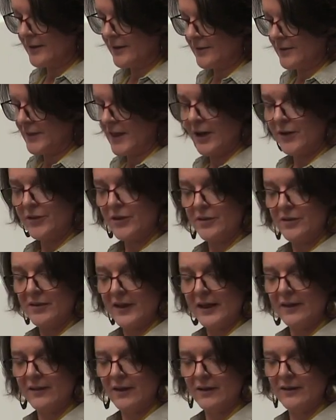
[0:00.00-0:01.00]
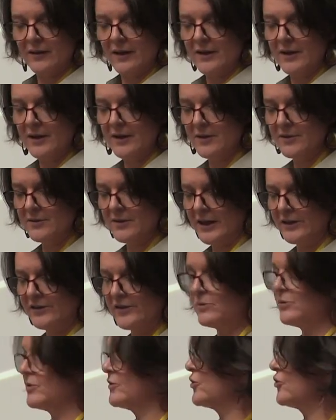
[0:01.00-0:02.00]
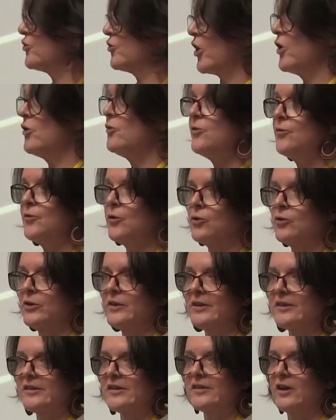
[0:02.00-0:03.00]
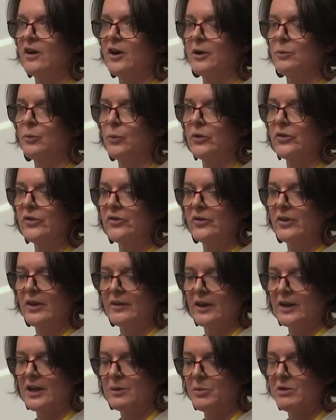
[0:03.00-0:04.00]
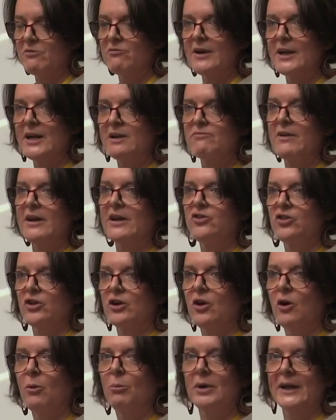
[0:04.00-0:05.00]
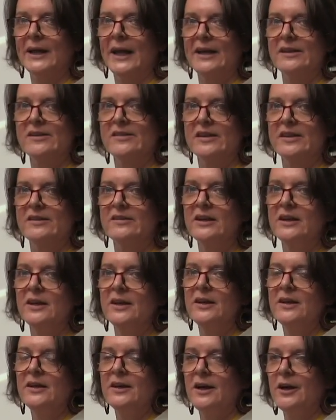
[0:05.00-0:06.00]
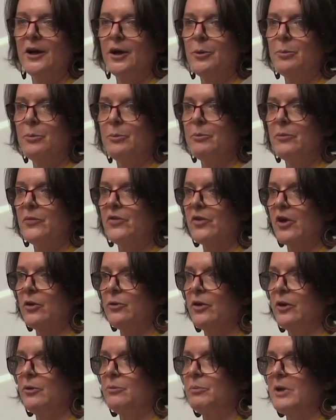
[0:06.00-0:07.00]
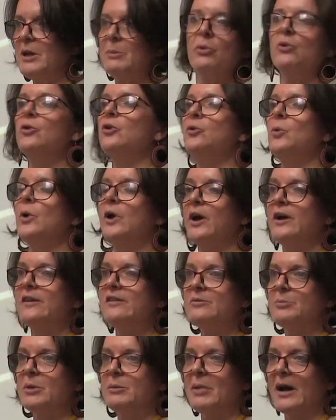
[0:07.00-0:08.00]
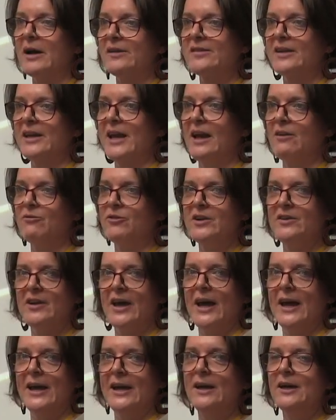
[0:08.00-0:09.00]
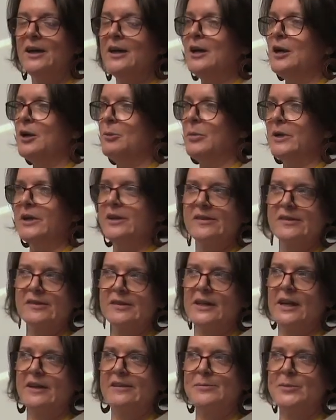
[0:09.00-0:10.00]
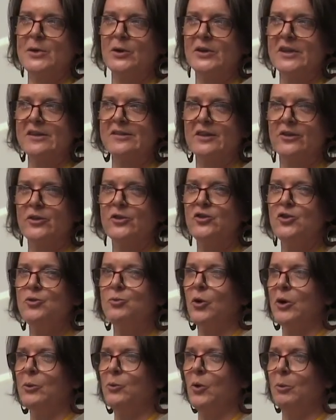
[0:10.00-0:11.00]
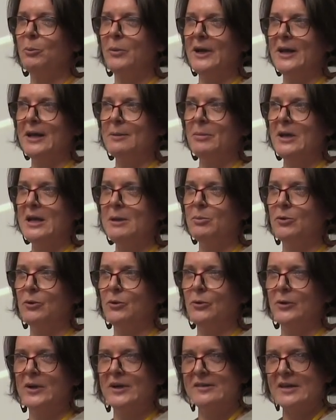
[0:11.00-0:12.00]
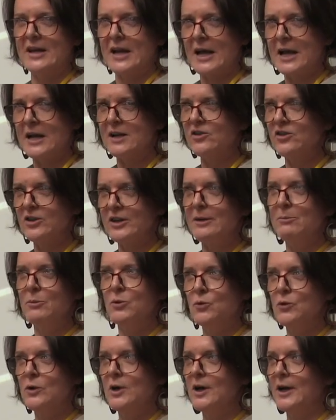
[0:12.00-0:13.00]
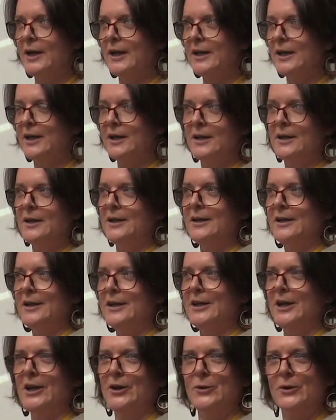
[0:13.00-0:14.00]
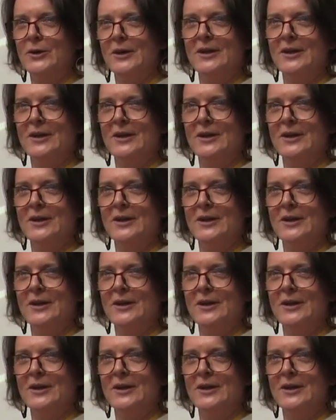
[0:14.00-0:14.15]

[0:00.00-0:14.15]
The other thing that they strove for in the design was that it be really rich and complicated, so that people who were going to be passing it every day, because let's be honest, those 2.1 million people, is it actually more like, you know,